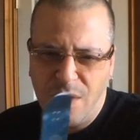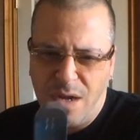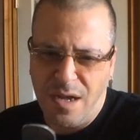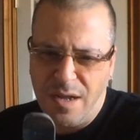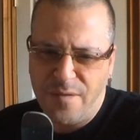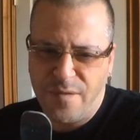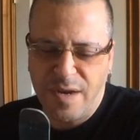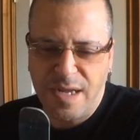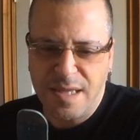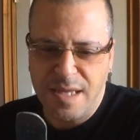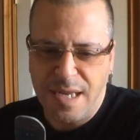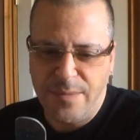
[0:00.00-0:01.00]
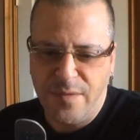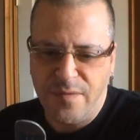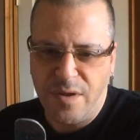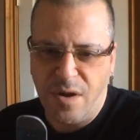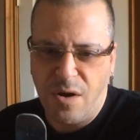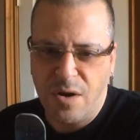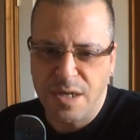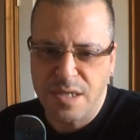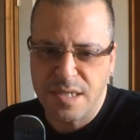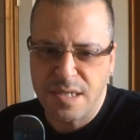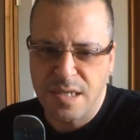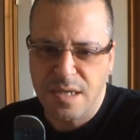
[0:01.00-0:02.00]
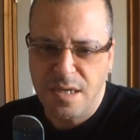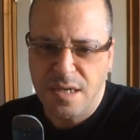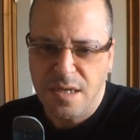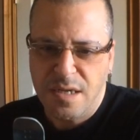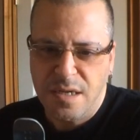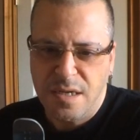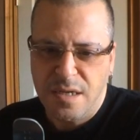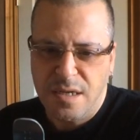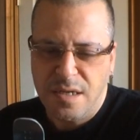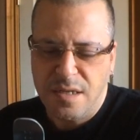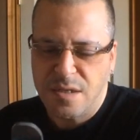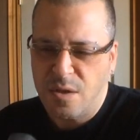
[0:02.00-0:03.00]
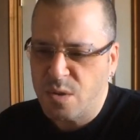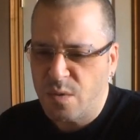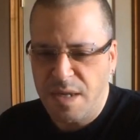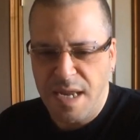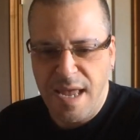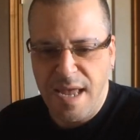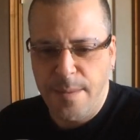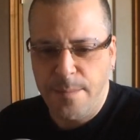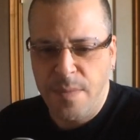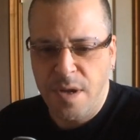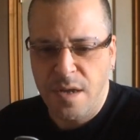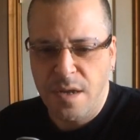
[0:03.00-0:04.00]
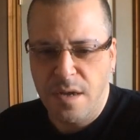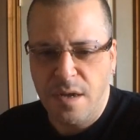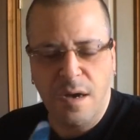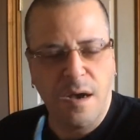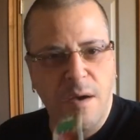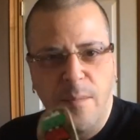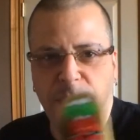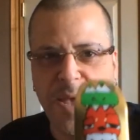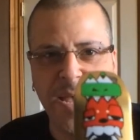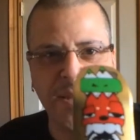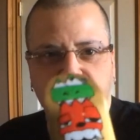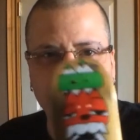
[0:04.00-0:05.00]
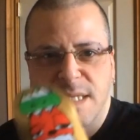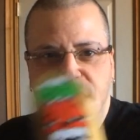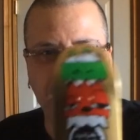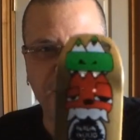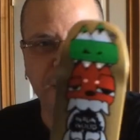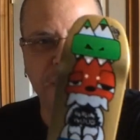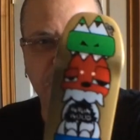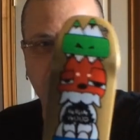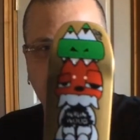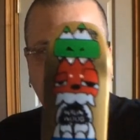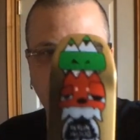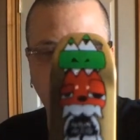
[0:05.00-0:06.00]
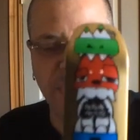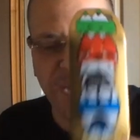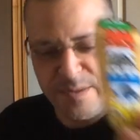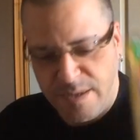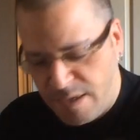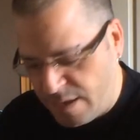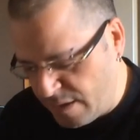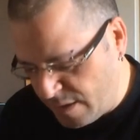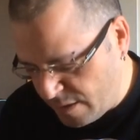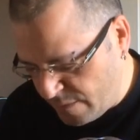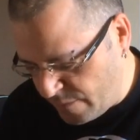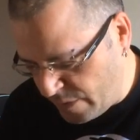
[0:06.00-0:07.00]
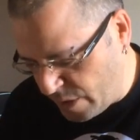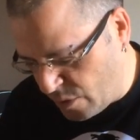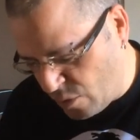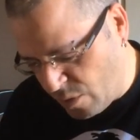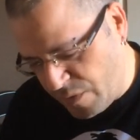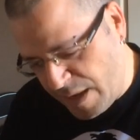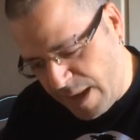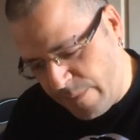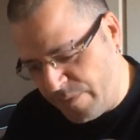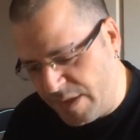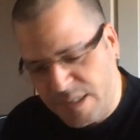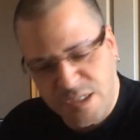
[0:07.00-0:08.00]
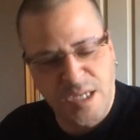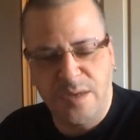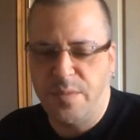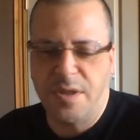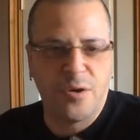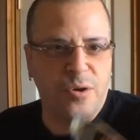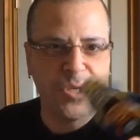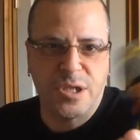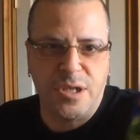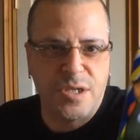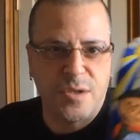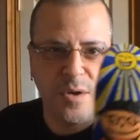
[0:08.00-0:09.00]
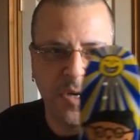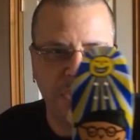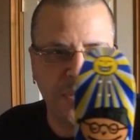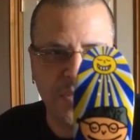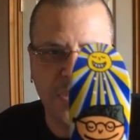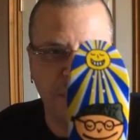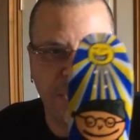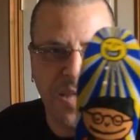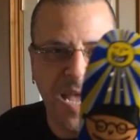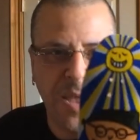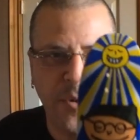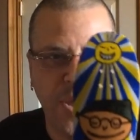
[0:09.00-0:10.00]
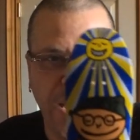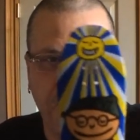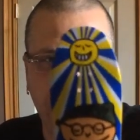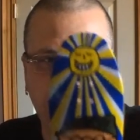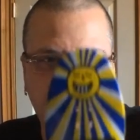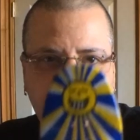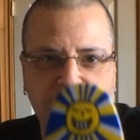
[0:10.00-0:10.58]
I forget the name of the artist. Starts with an M. Oh man, slacking. Can't remember that. Very cool. Then this is gonna be the Christian Isoy. This is gonna be the hammerhead.